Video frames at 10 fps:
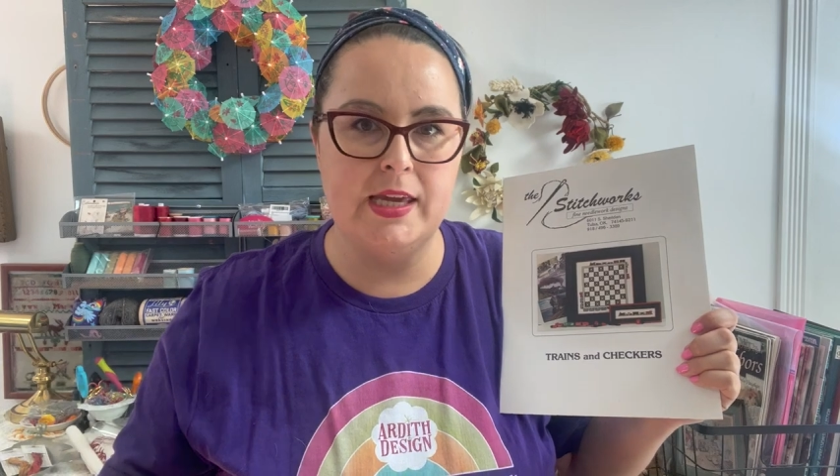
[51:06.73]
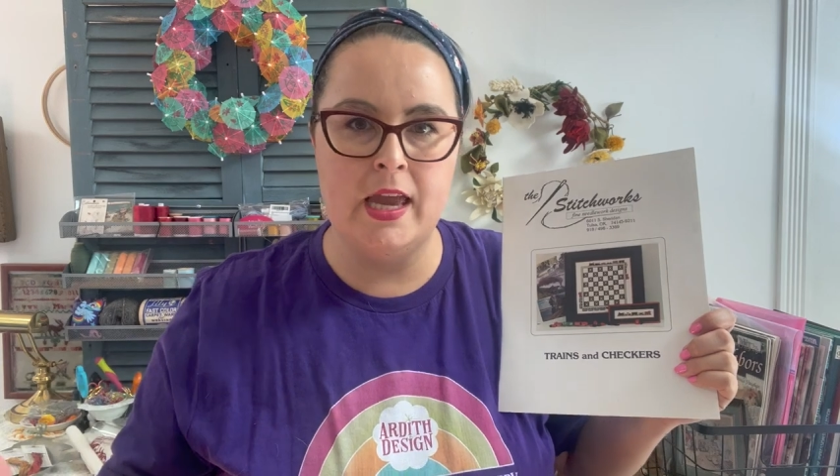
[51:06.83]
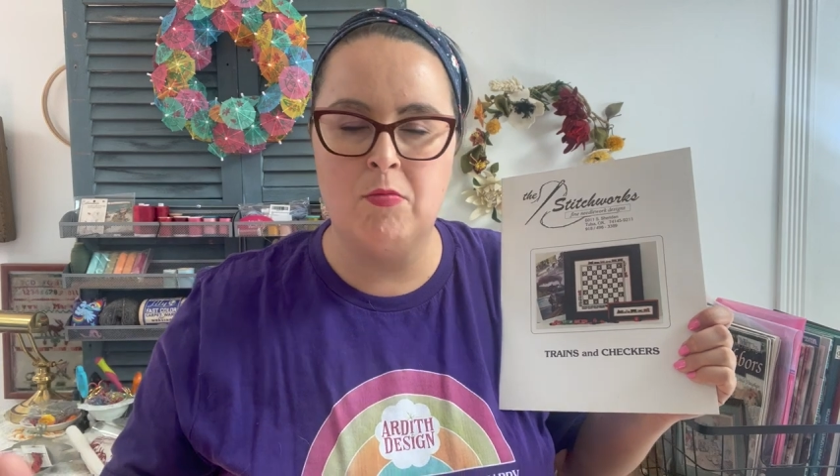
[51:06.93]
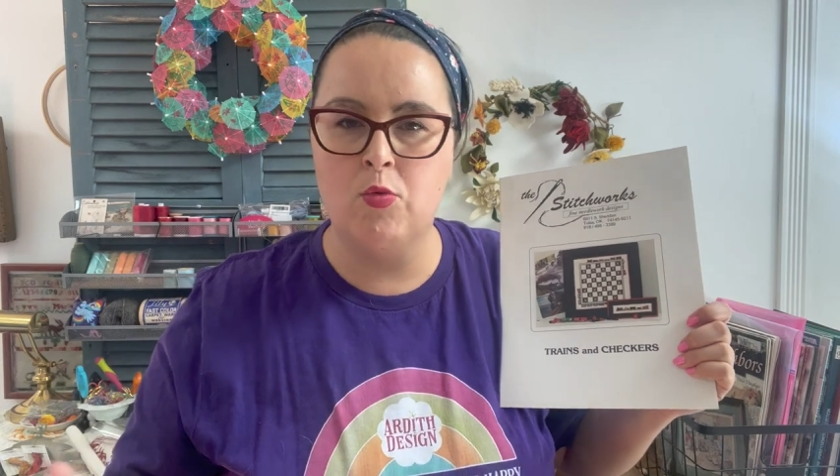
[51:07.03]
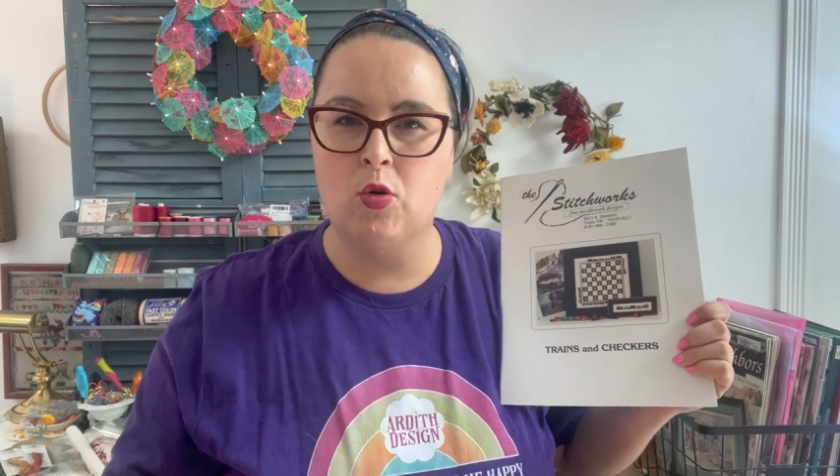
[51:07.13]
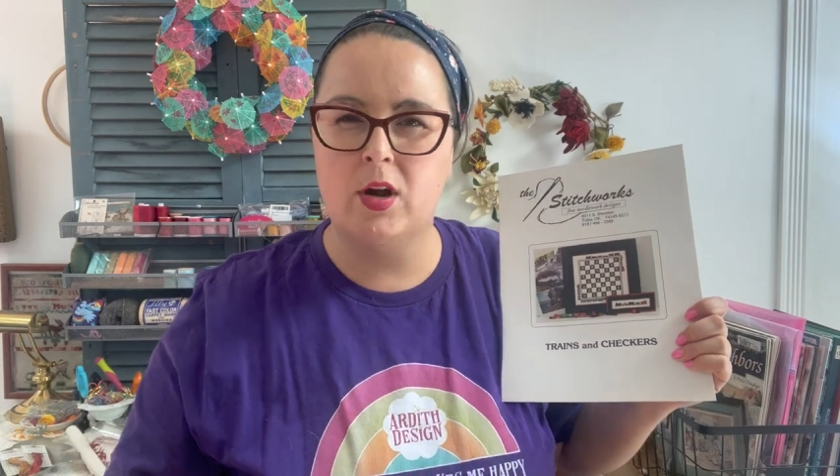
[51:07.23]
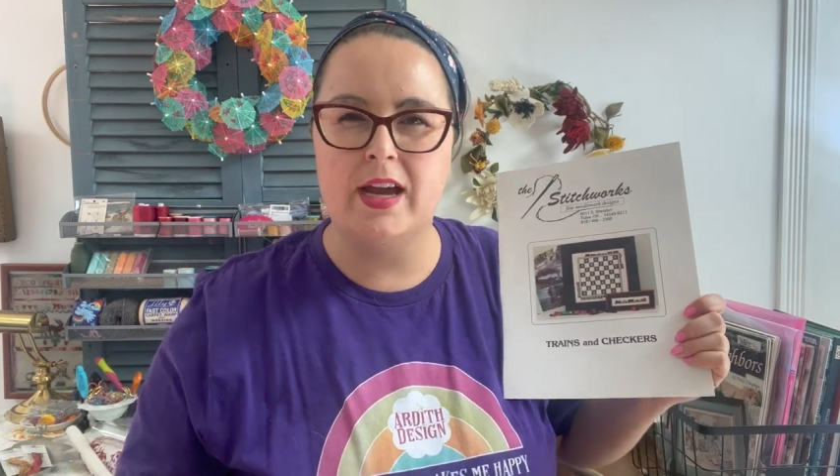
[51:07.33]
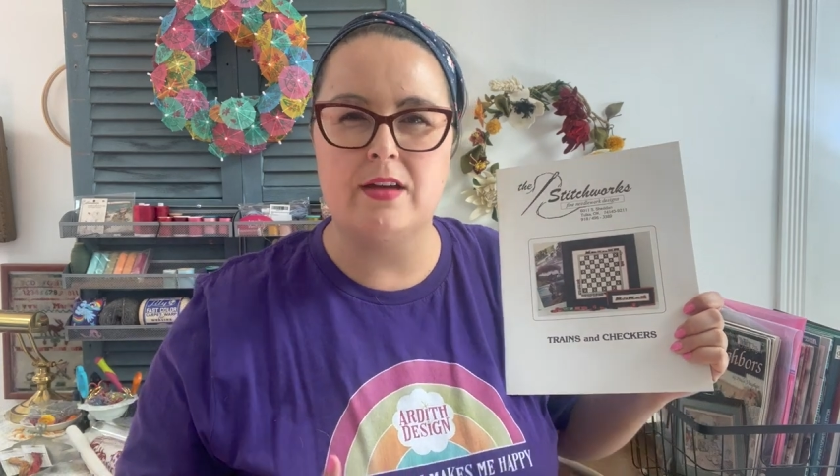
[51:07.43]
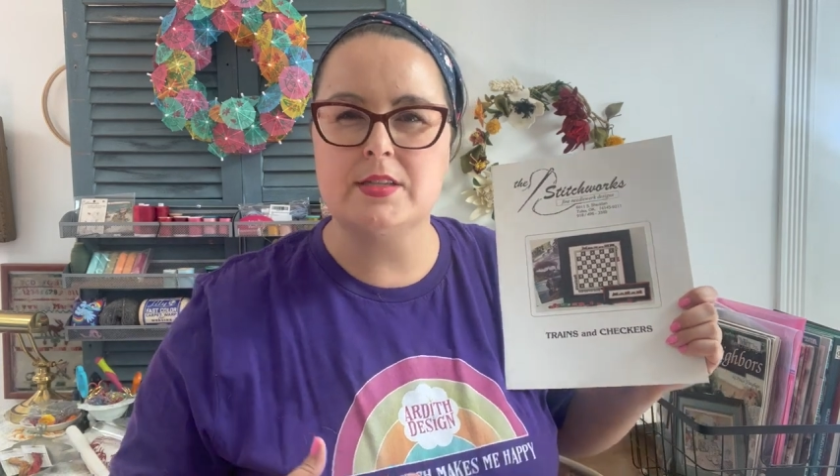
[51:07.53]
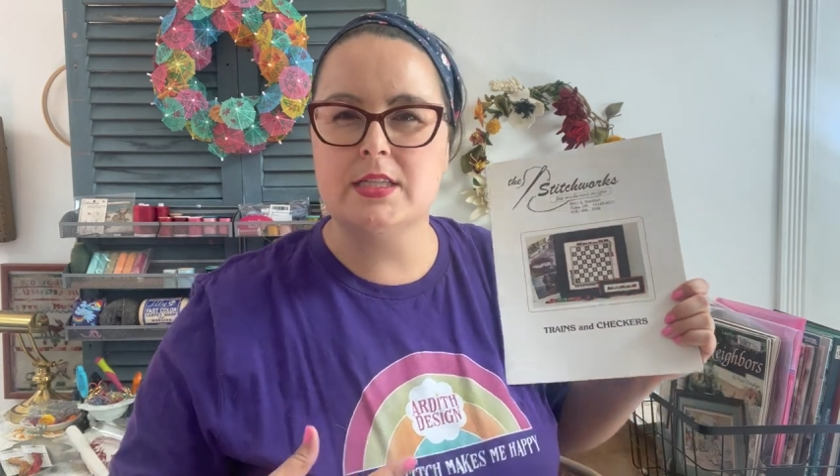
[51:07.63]
game board
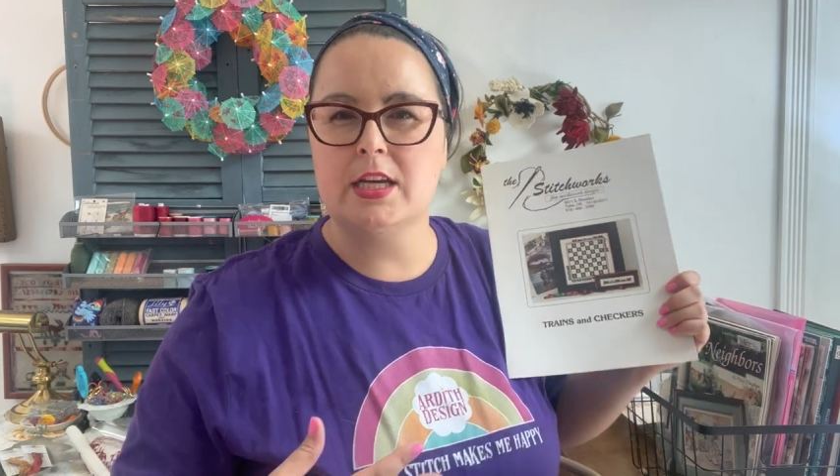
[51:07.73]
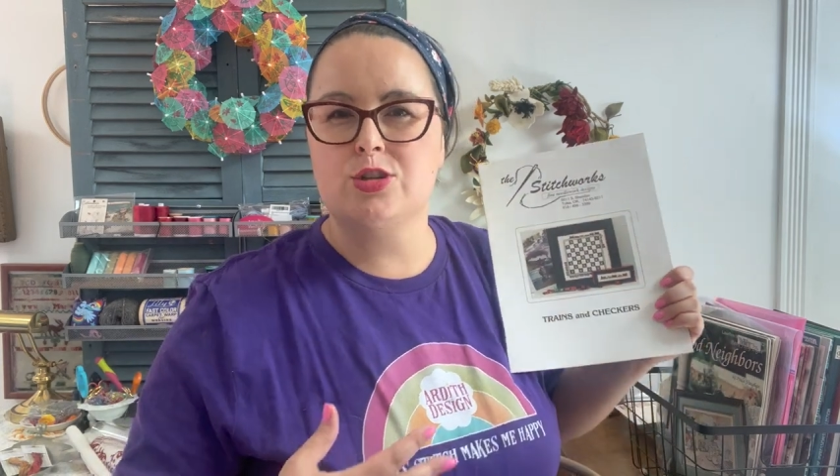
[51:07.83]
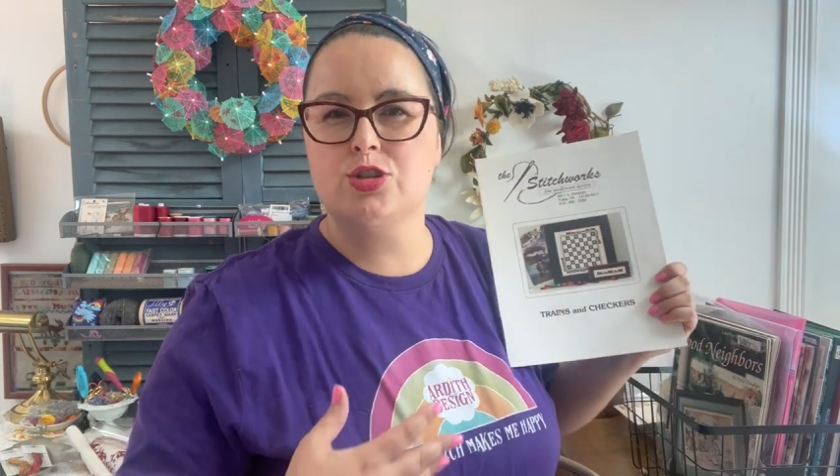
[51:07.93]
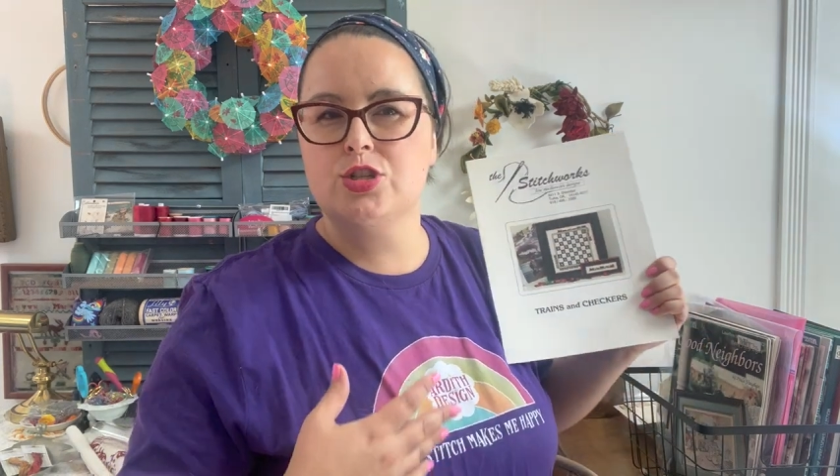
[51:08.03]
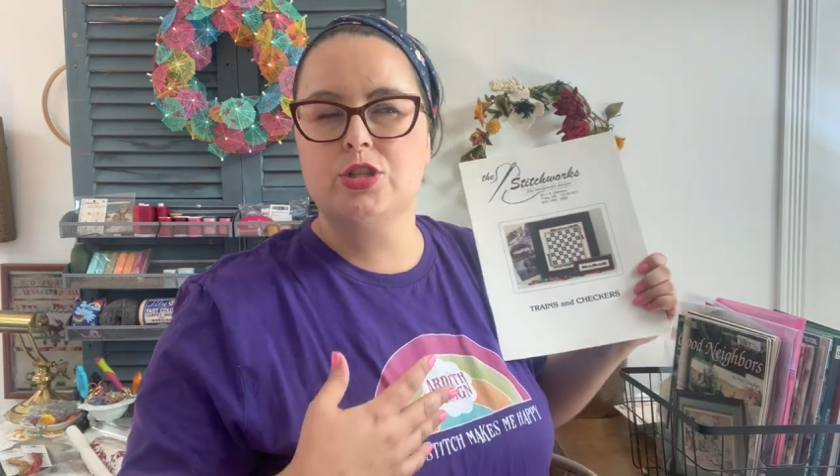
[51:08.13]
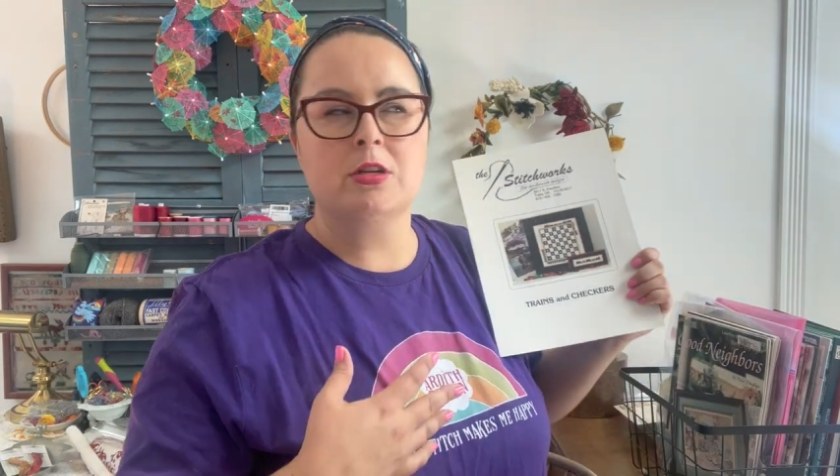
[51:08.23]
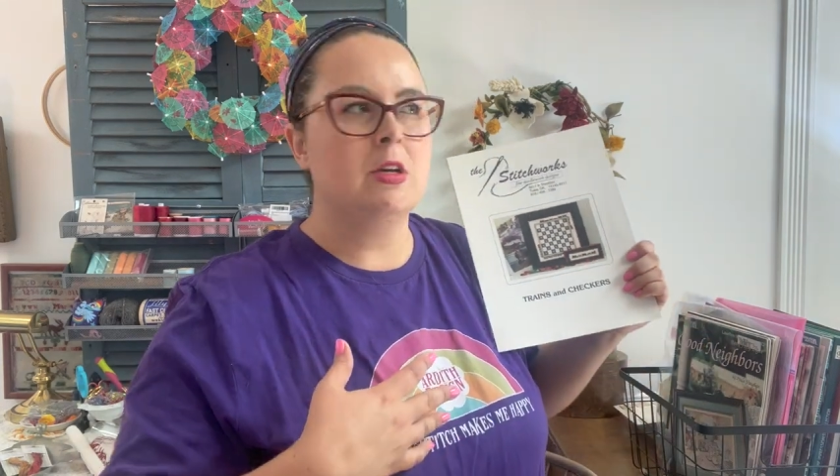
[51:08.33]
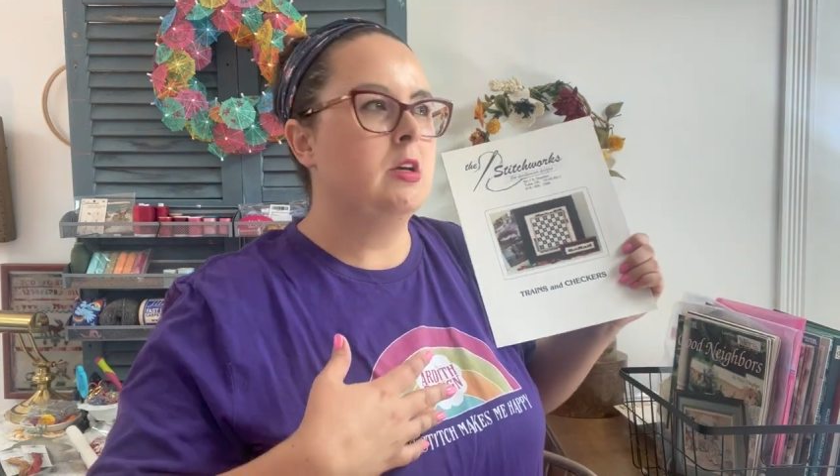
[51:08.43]
have stitched